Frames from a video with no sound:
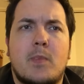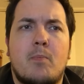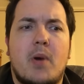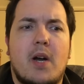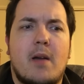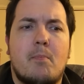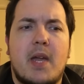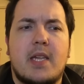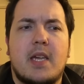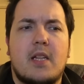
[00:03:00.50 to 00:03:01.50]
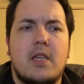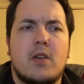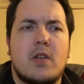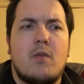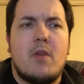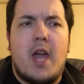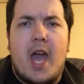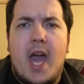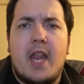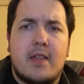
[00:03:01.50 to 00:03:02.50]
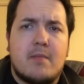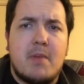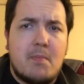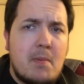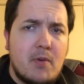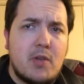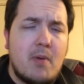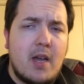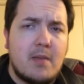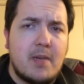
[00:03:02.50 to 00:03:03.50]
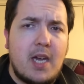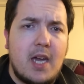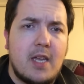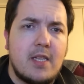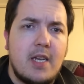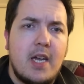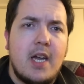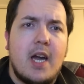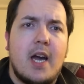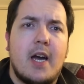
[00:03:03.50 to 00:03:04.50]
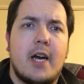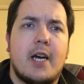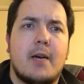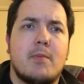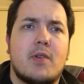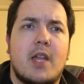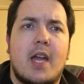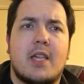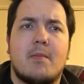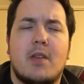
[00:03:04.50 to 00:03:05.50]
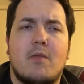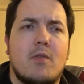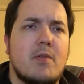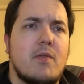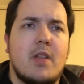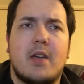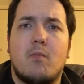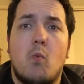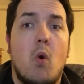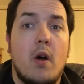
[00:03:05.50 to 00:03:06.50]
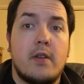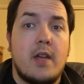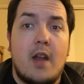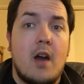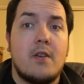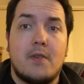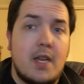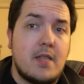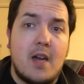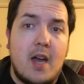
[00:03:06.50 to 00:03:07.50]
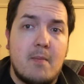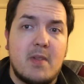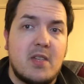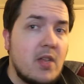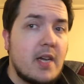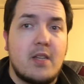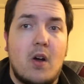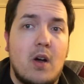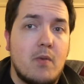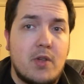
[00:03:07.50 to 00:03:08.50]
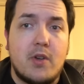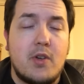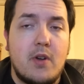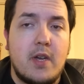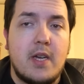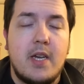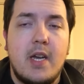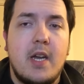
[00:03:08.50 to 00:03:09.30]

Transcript: But basically, you're going to want to add as many people as you possibly can. You can add anywhere between 1 and 100 at a time. Select all, which I'll show you.